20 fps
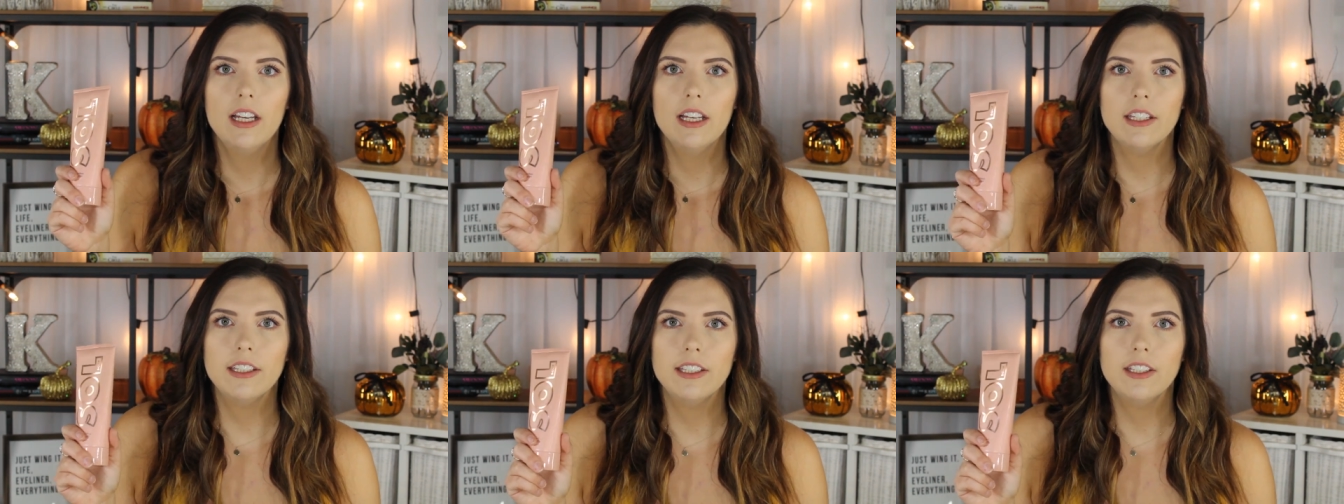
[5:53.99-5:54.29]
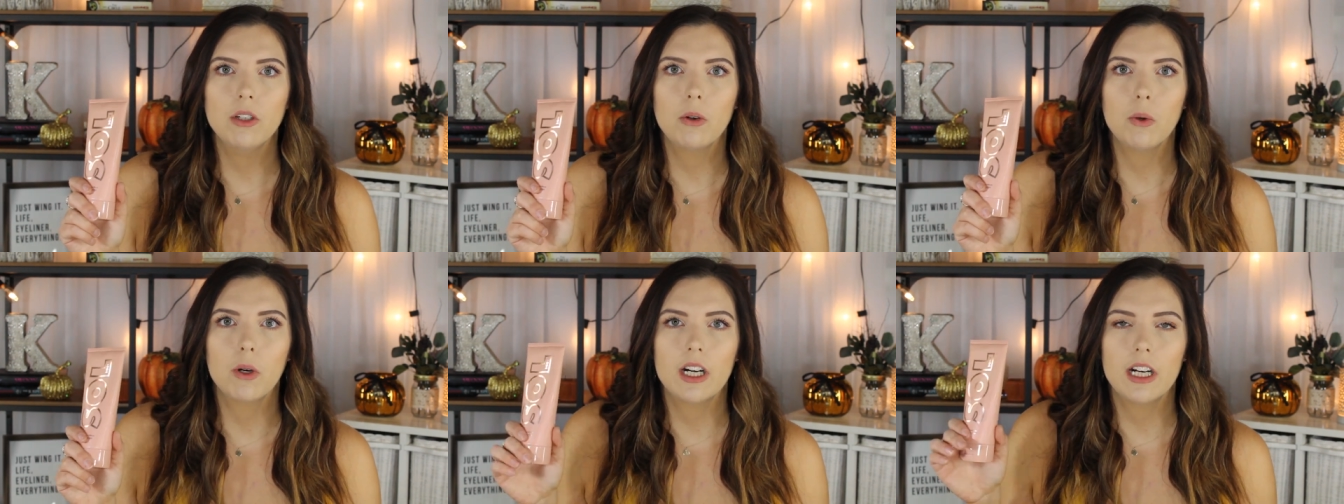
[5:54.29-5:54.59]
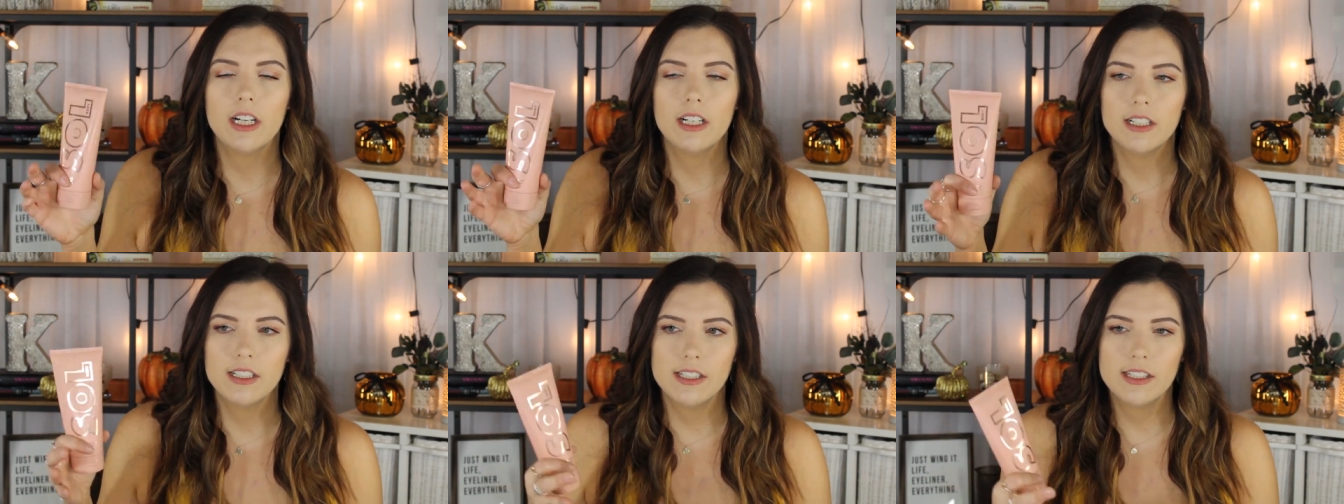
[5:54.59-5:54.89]

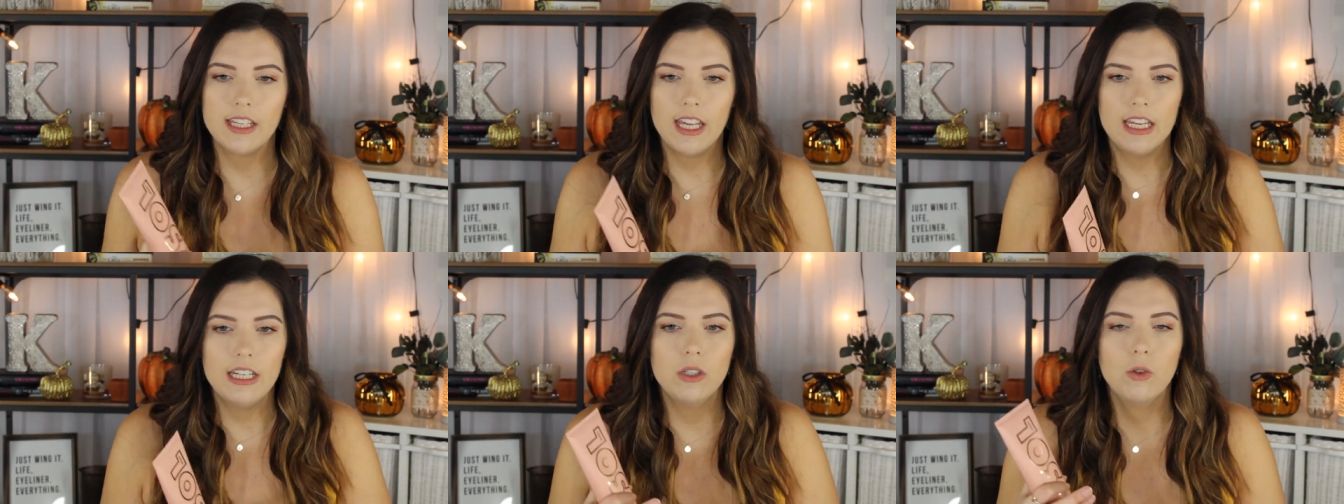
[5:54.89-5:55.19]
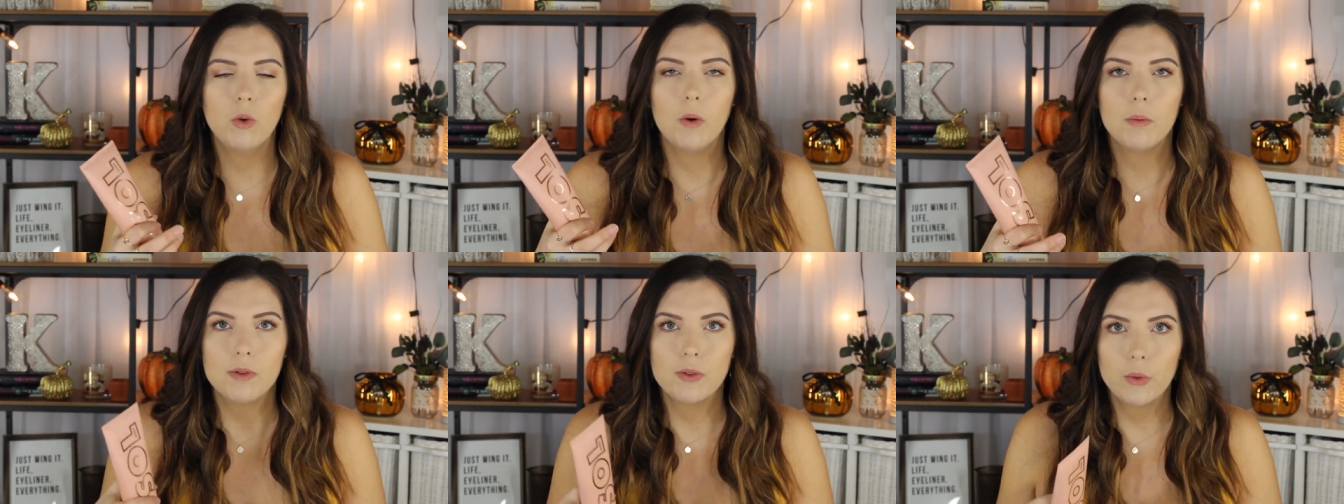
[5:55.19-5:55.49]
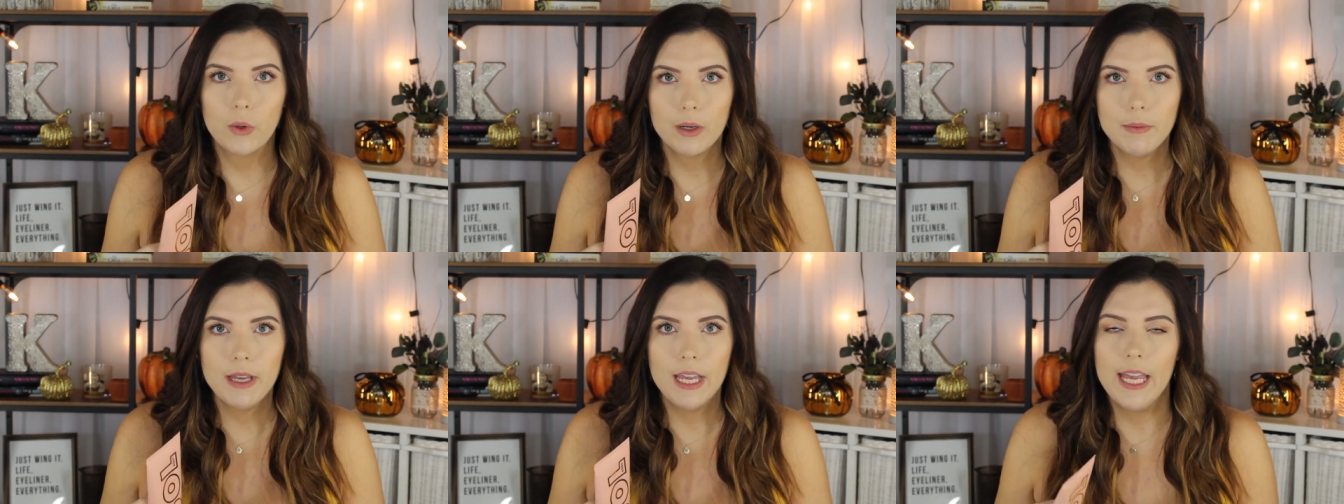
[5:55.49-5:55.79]
your skin to
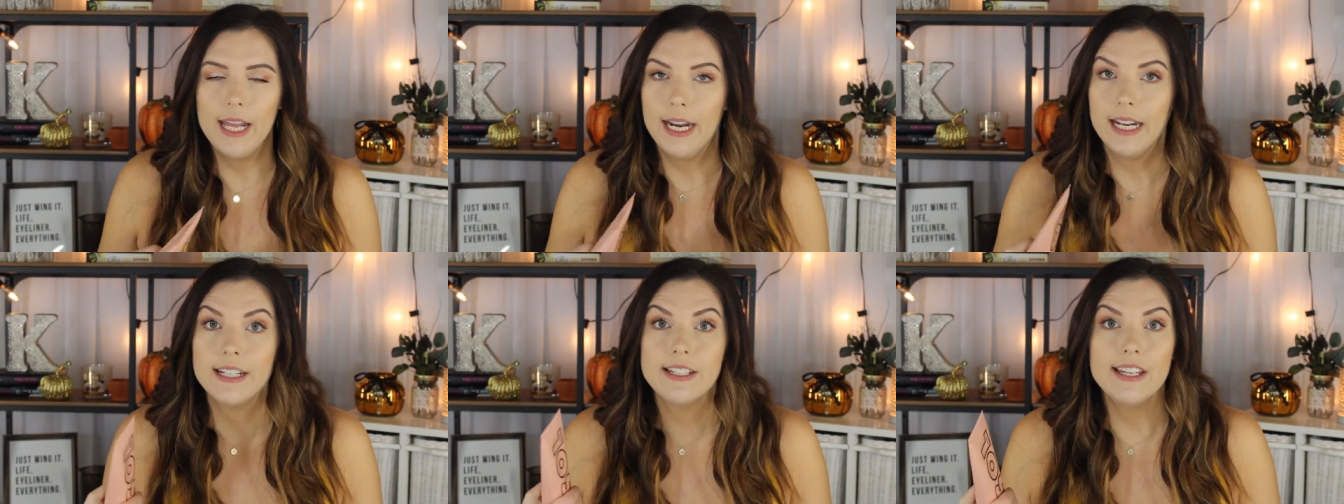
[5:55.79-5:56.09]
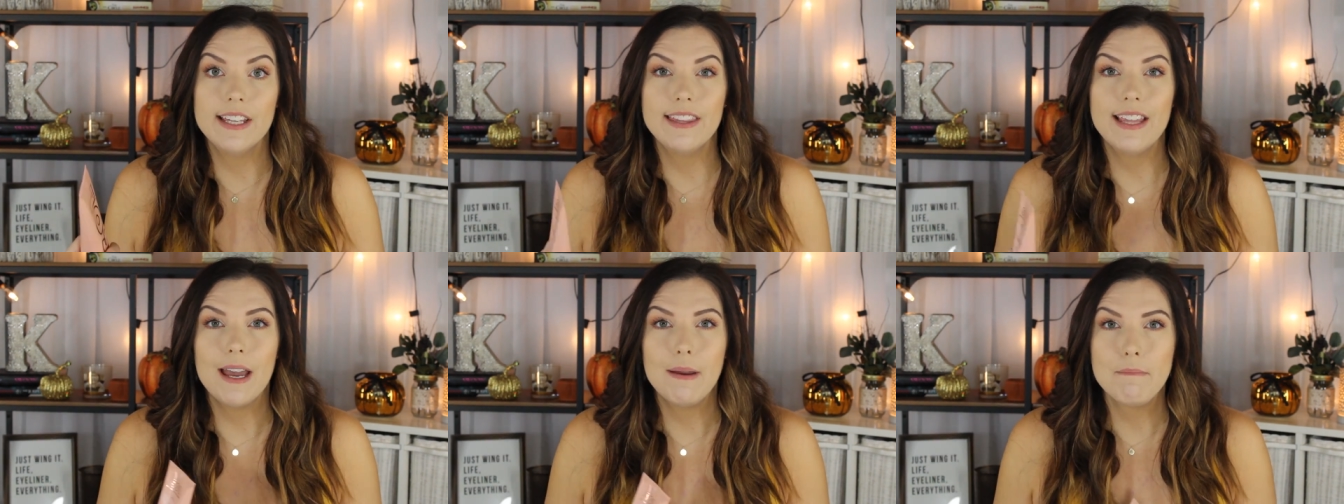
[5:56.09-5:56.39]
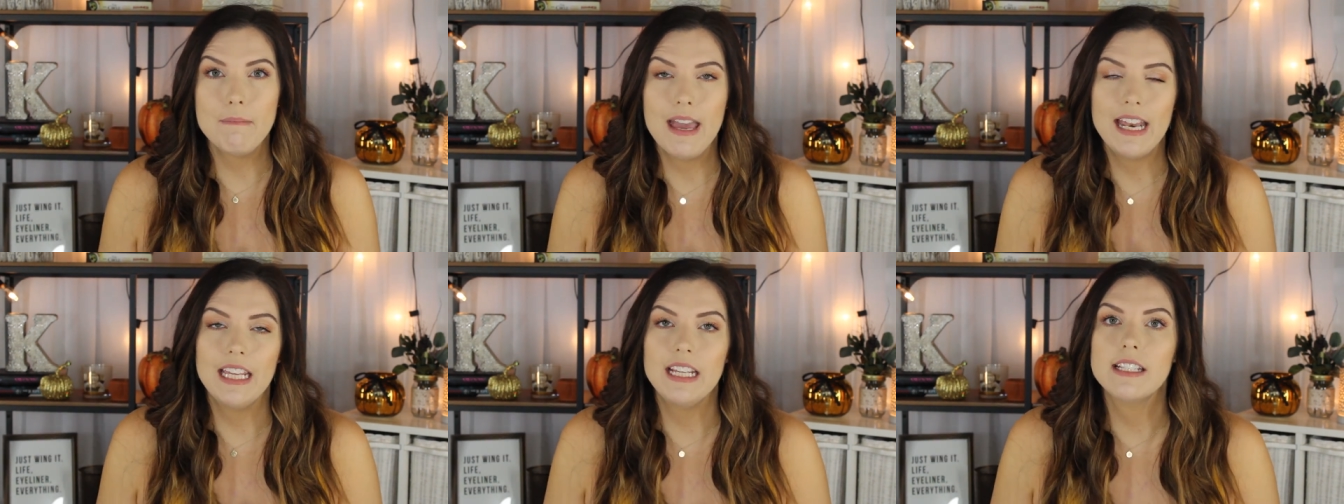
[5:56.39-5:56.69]
absorb it. And I did
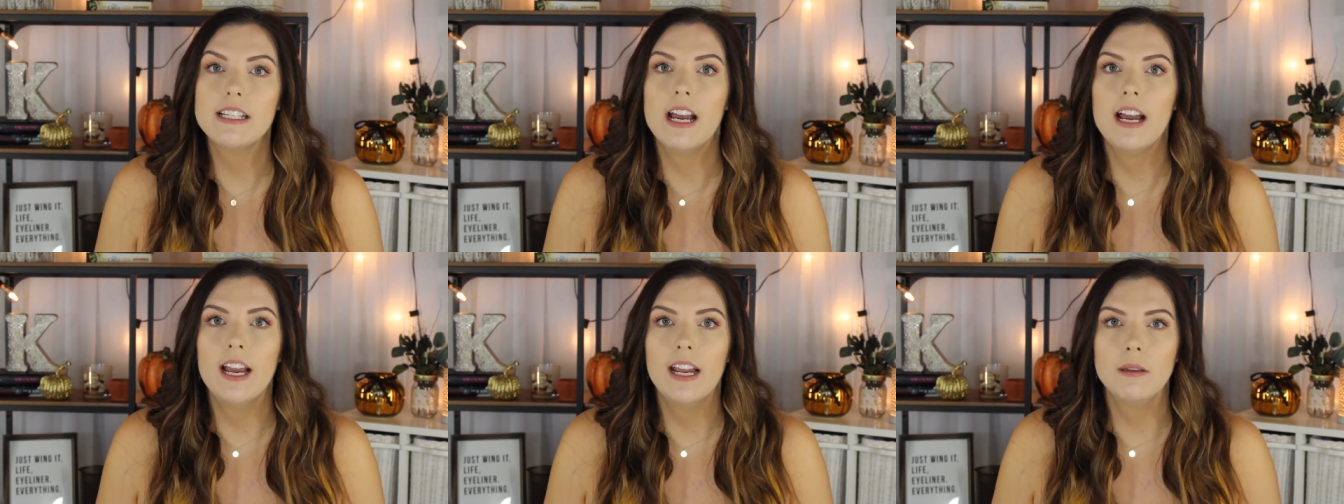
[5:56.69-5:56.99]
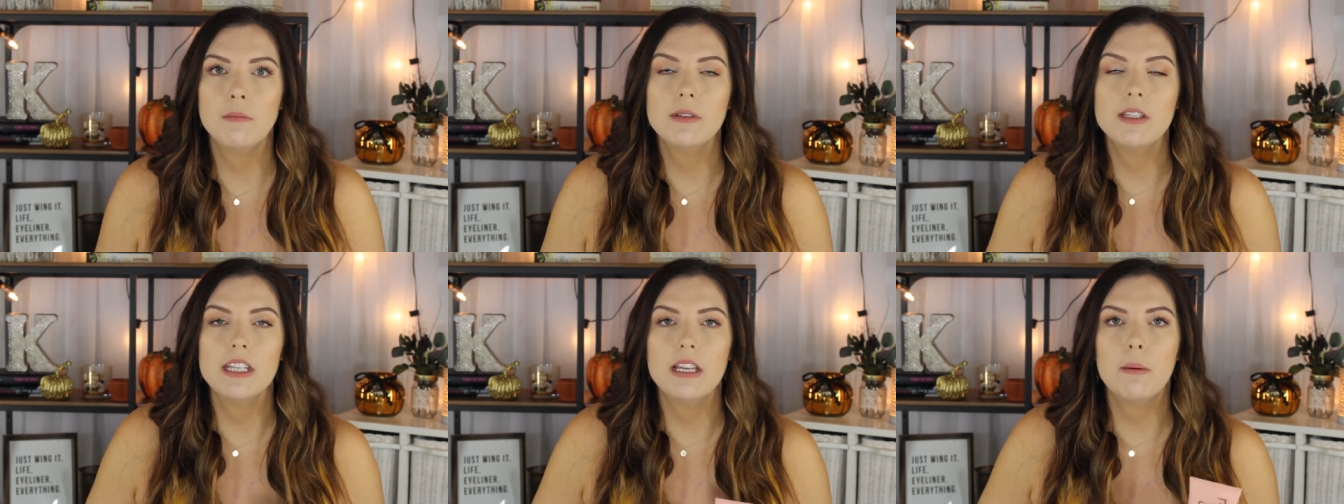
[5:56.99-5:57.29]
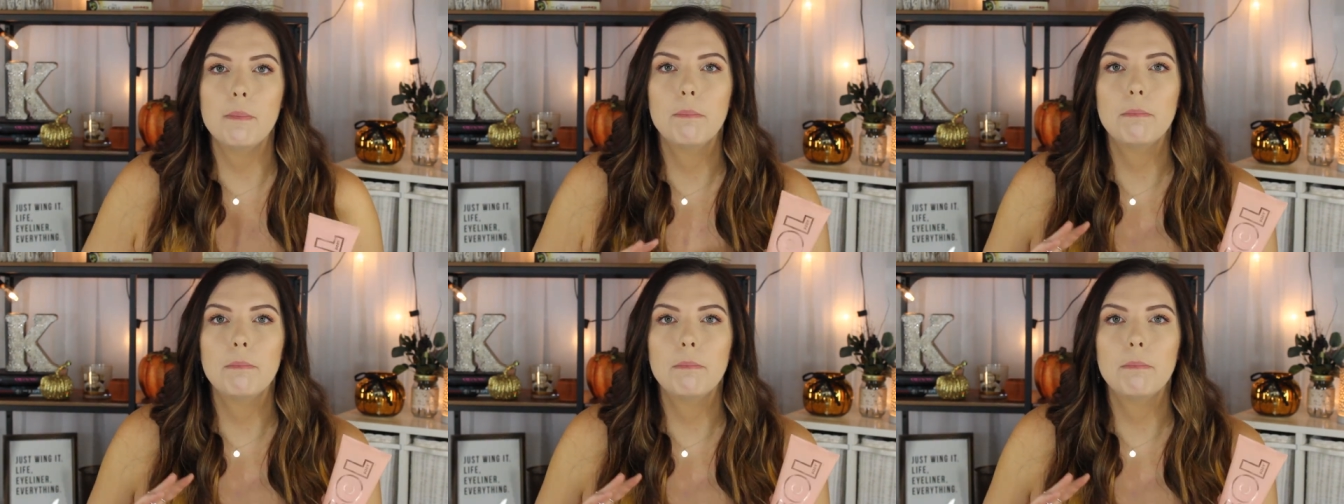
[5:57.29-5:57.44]
that many times,